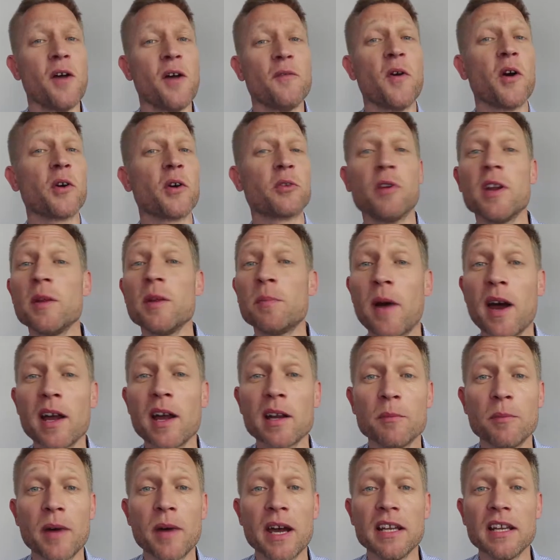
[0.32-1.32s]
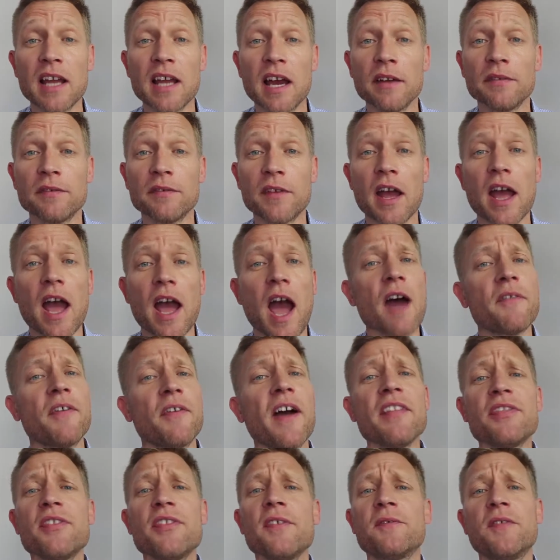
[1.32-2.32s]
For a great part of my life, I've
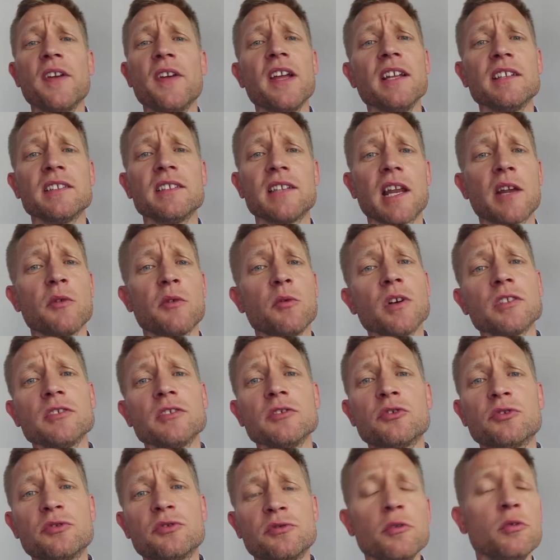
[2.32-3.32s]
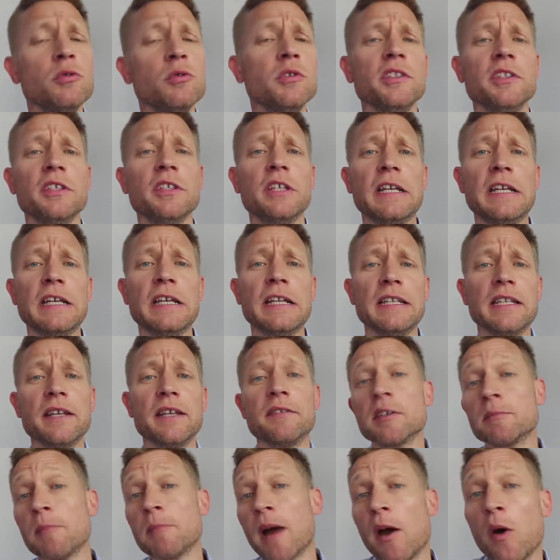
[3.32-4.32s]
had the feeling that I wasn't truly
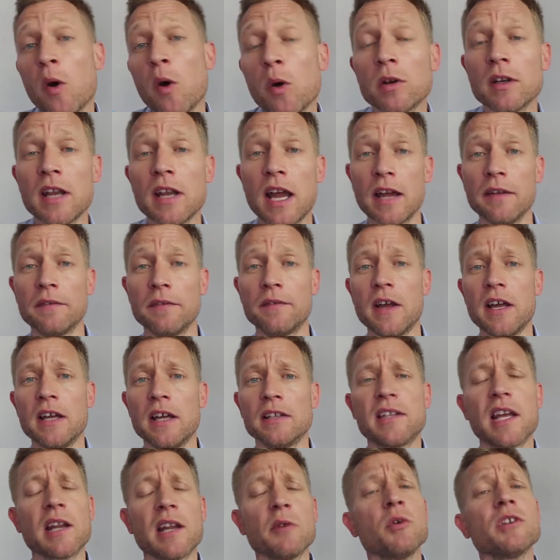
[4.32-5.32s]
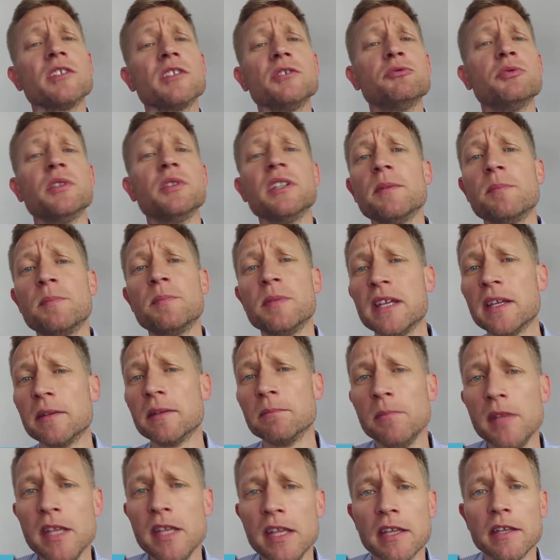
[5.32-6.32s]
living my own life, that I wasn't really
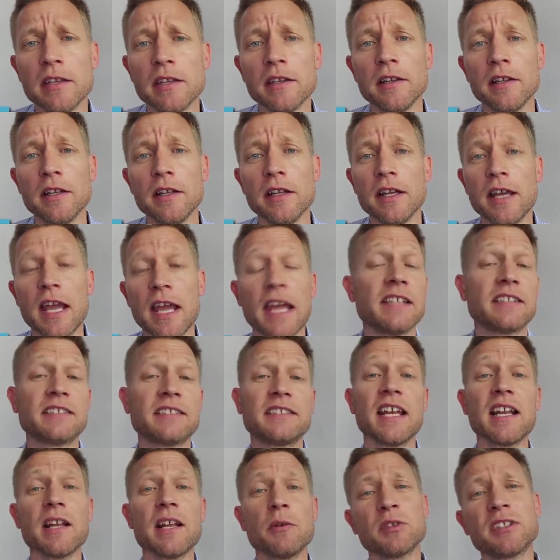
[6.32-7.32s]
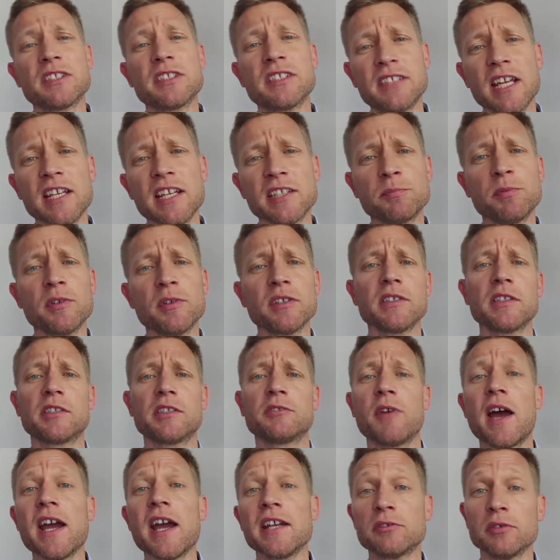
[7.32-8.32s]
being me. Instead, I was desperately
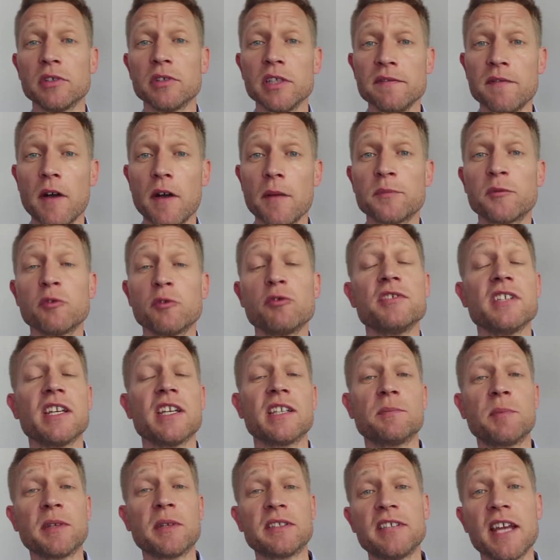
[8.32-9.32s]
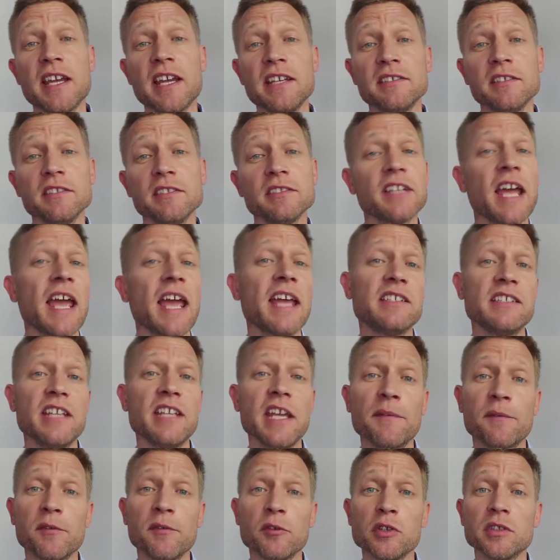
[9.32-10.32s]
trying to live up to the expectations and the
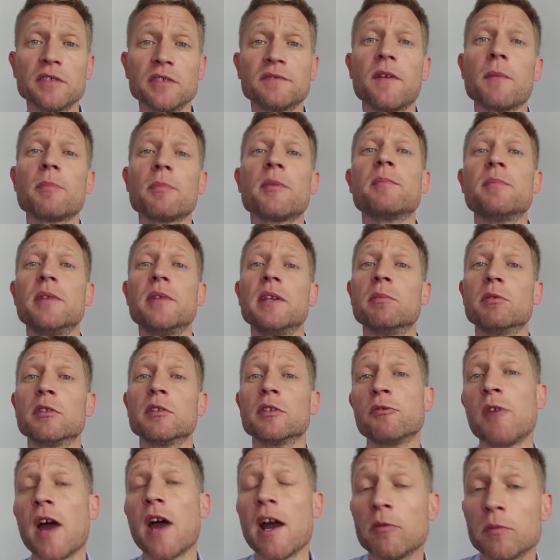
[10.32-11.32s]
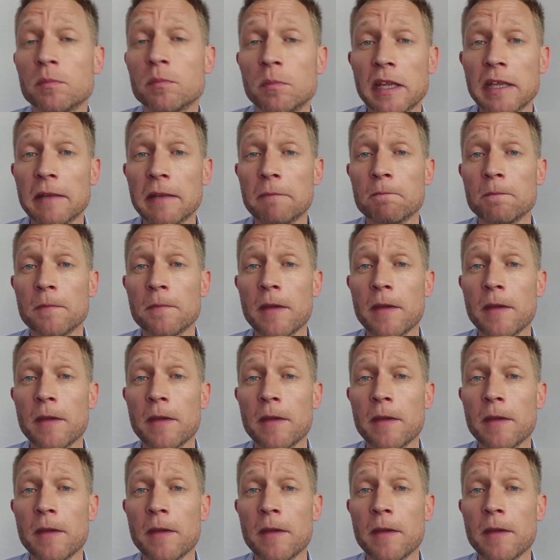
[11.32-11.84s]
influence from the people around me.